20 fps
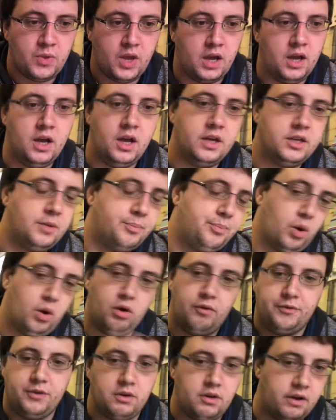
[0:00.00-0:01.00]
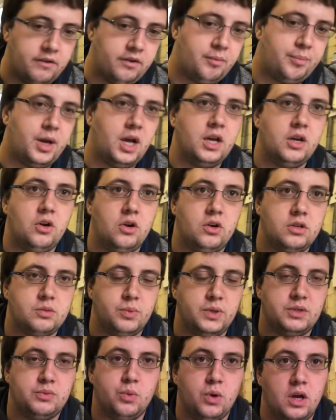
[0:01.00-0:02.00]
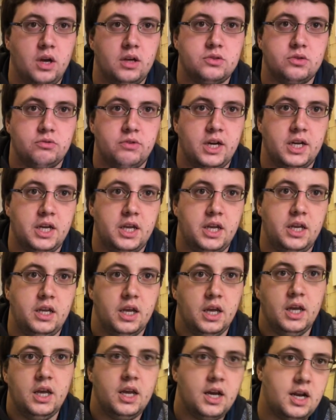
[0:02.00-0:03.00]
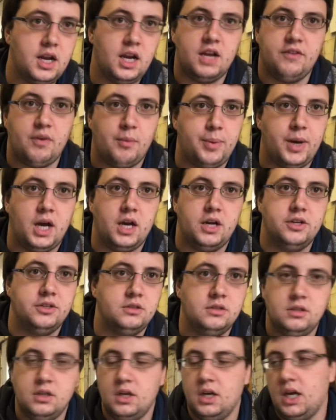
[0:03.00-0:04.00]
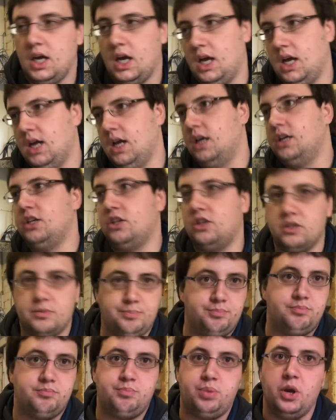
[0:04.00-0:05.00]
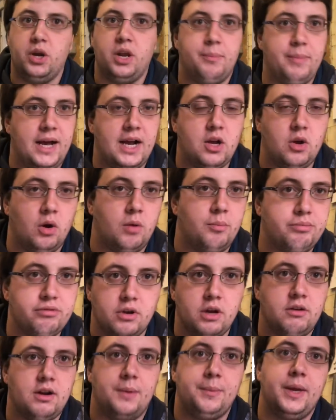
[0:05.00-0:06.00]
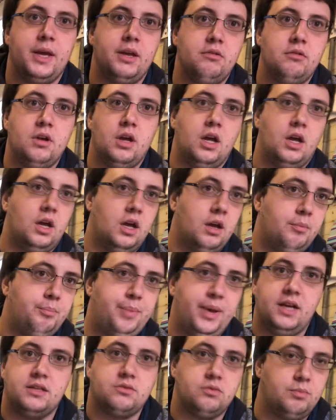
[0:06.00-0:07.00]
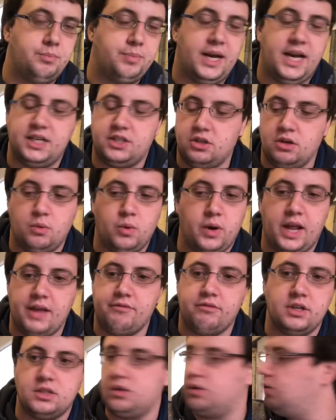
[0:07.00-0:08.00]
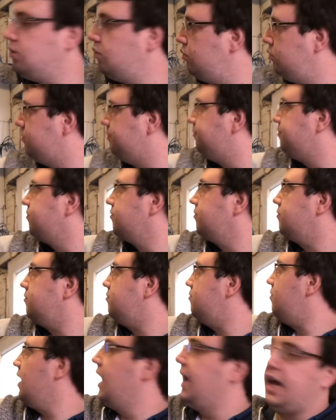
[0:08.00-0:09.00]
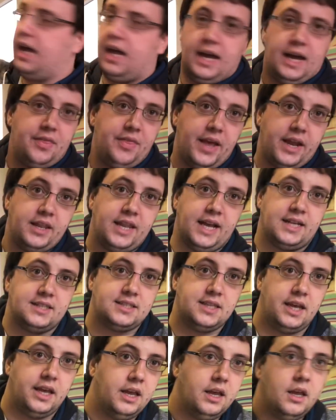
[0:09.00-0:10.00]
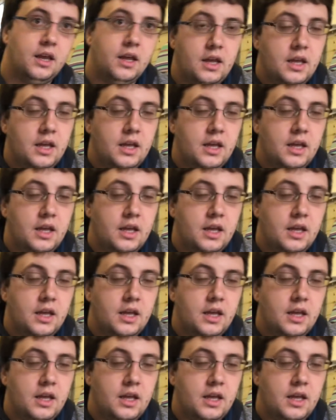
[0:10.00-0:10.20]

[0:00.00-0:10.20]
Uh, you pull off your other BIOS, which works already. Click of a button. Uh, you just put it back on, program it, uh, pixel patcher, whatever it's called, uh, and then that's it.